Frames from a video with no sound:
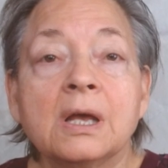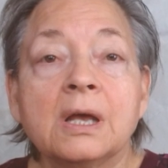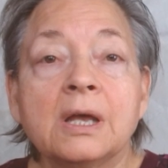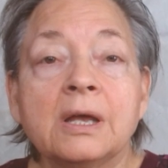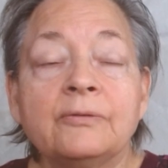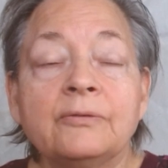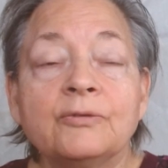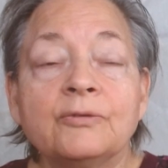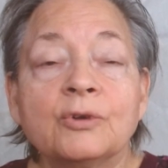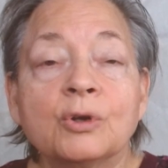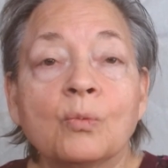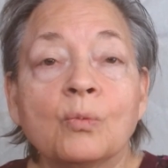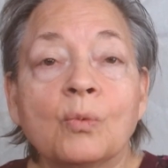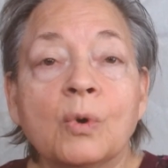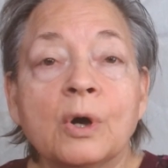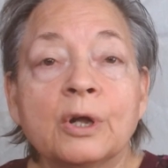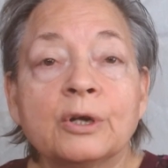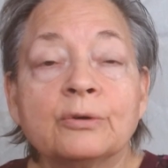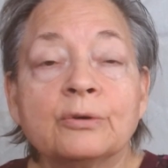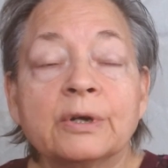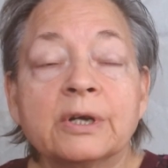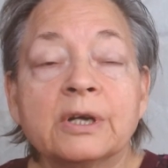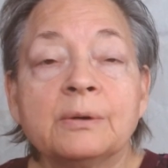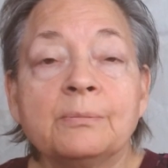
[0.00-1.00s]
if you're
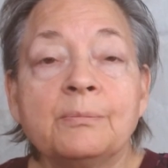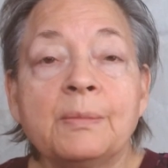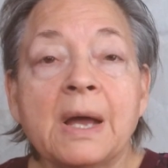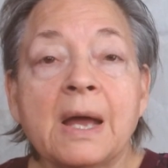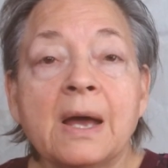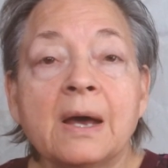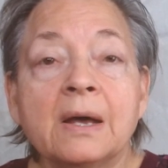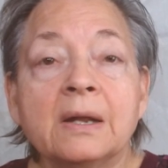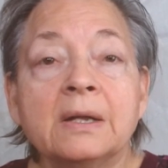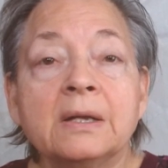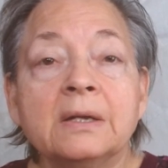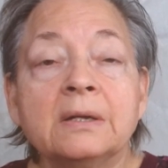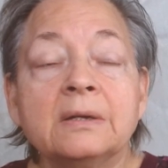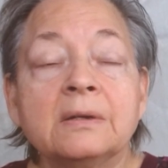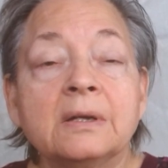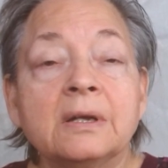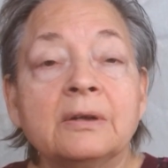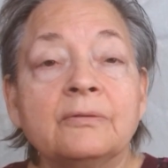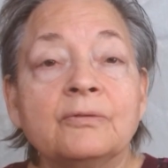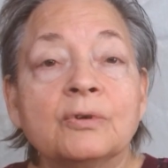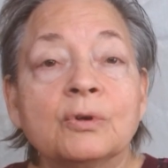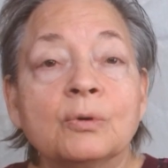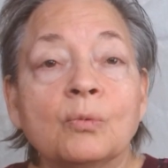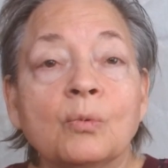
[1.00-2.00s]
wondering about it,
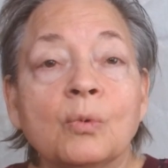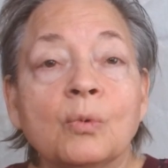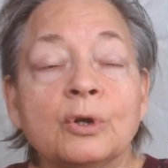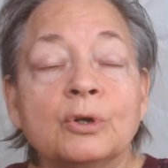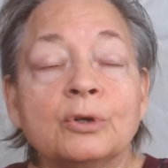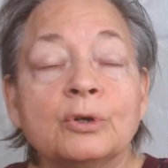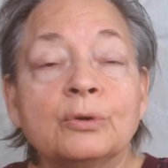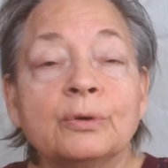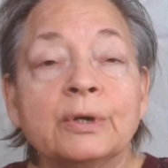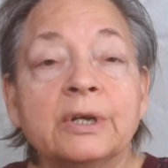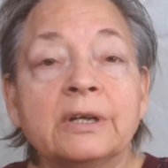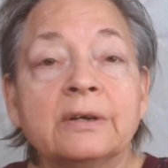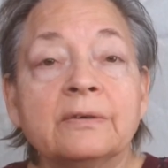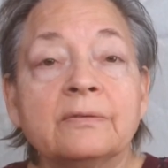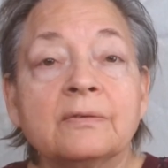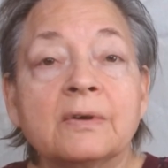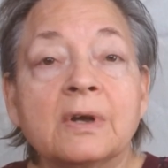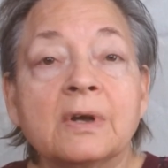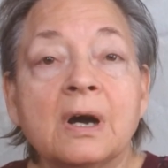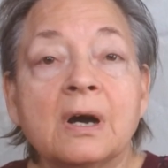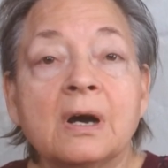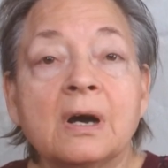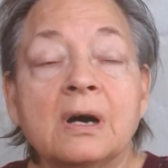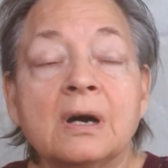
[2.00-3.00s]
if you're wondering if
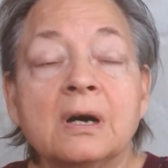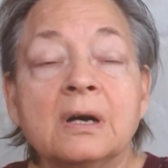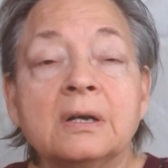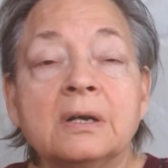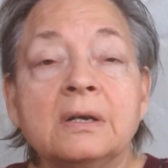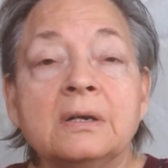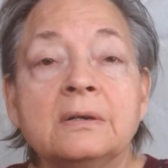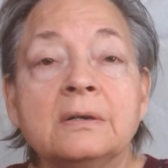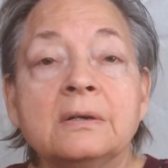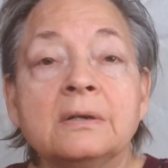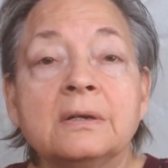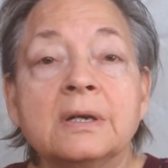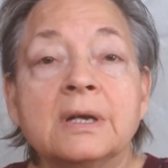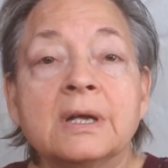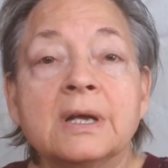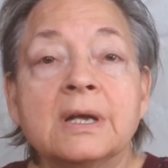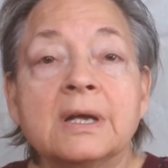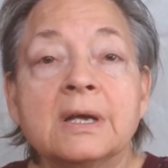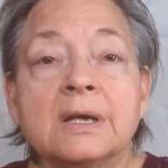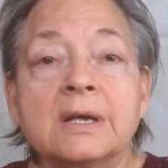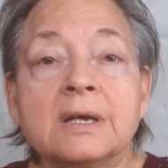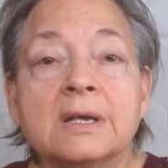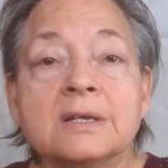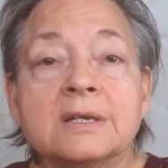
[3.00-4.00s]
God
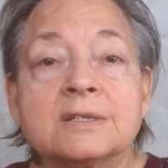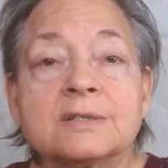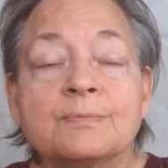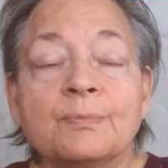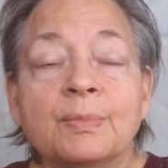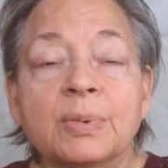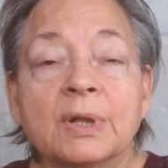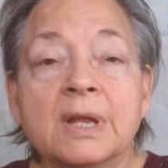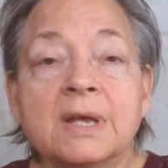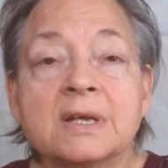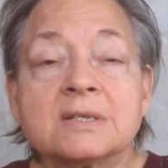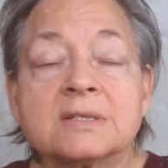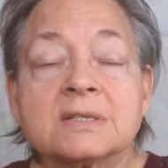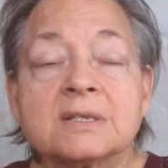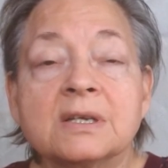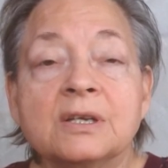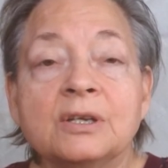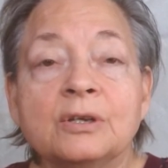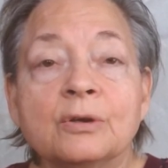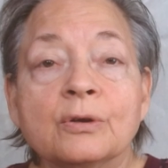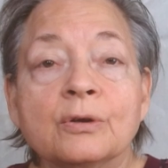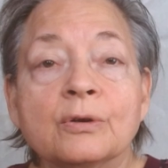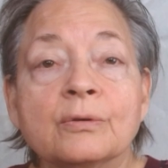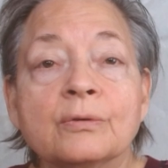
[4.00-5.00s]
is blessing
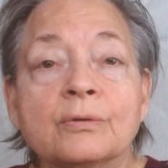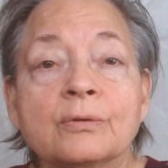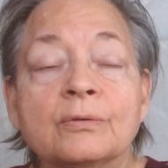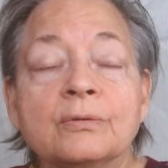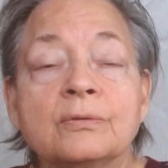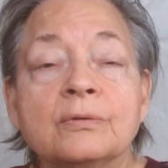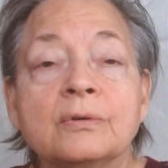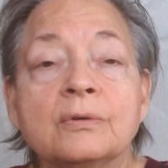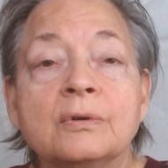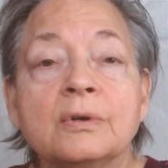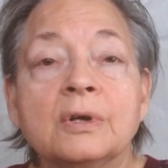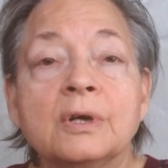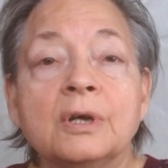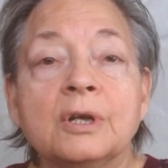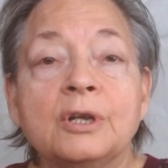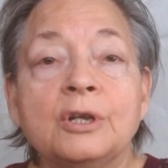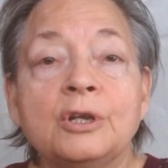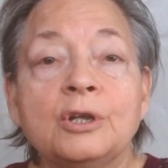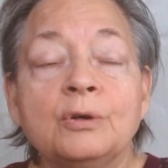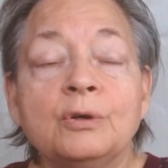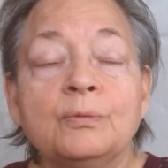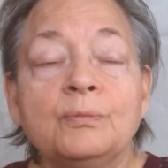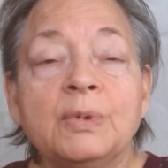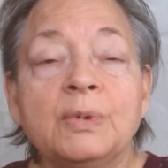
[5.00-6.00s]
your
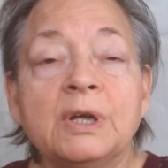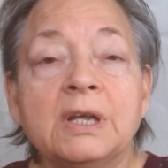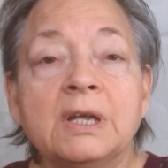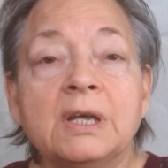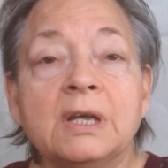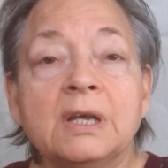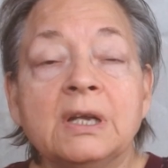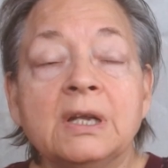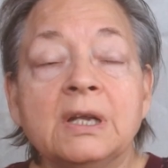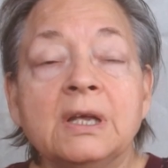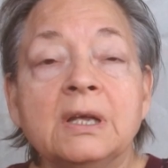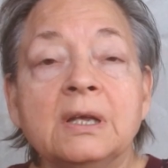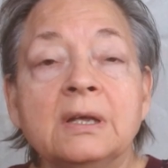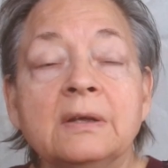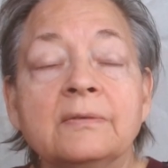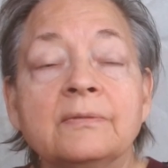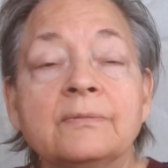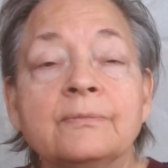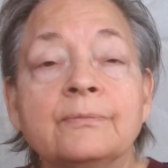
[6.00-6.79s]
new beginning,